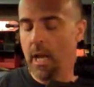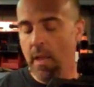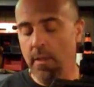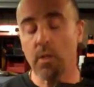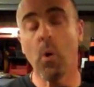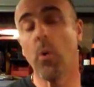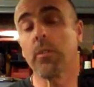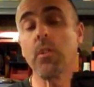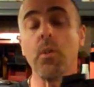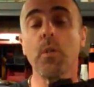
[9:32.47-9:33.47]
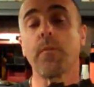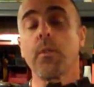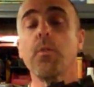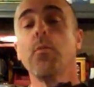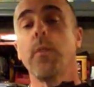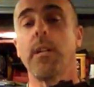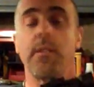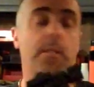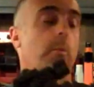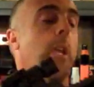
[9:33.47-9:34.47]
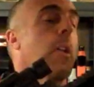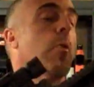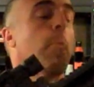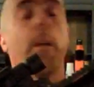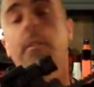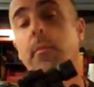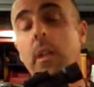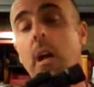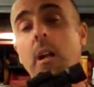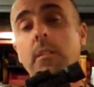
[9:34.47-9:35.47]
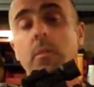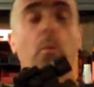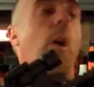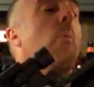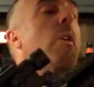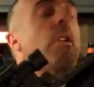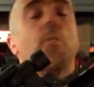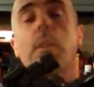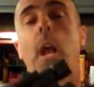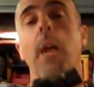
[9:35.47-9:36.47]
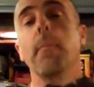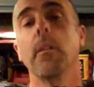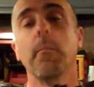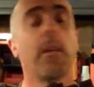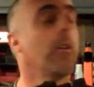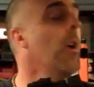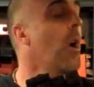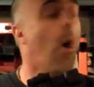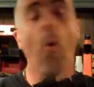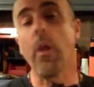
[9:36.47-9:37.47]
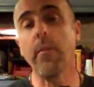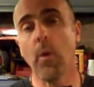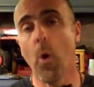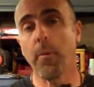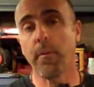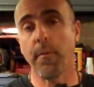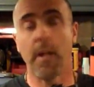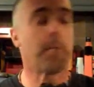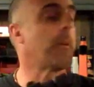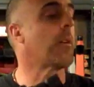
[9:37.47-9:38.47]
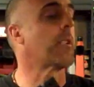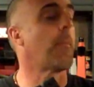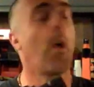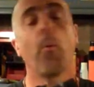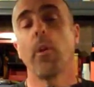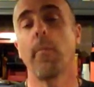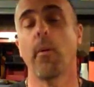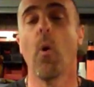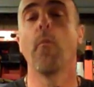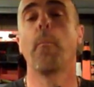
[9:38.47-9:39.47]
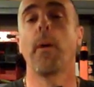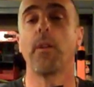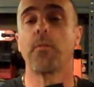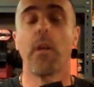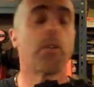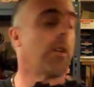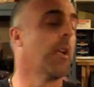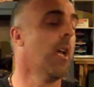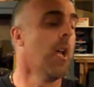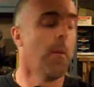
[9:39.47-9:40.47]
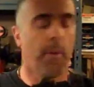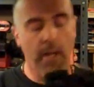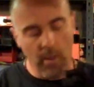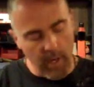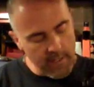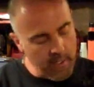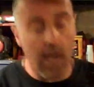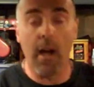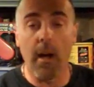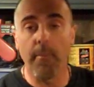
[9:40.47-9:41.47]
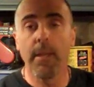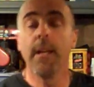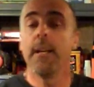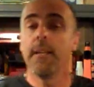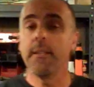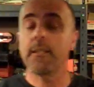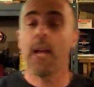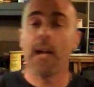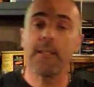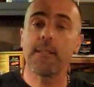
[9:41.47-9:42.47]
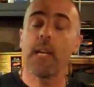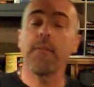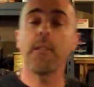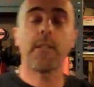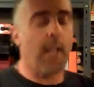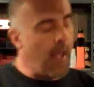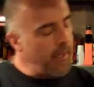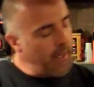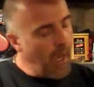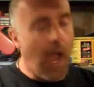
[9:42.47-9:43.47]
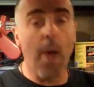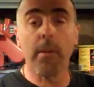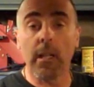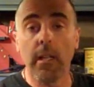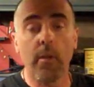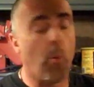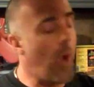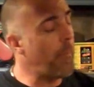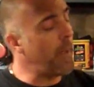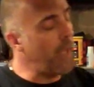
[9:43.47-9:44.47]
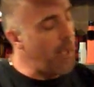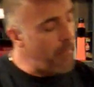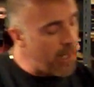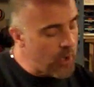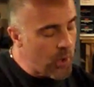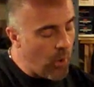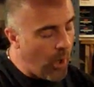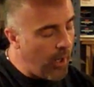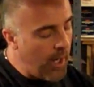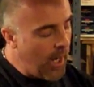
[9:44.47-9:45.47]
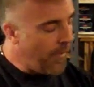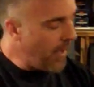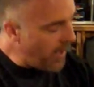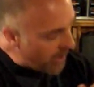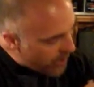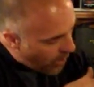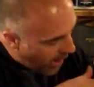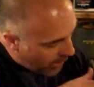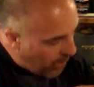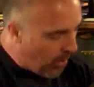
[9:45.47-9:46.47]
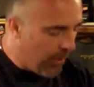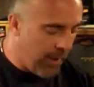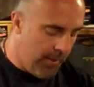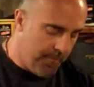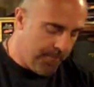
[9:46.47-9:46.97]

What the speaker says: This Colt is used for two reasons. Either my 3 guns, where I want to use a 9mm, or even home defense, because I'm not worried about over-penetration. But anyways, this guy's a safety Sally. I'm going to clear the weapon and make sure that it is not loaded.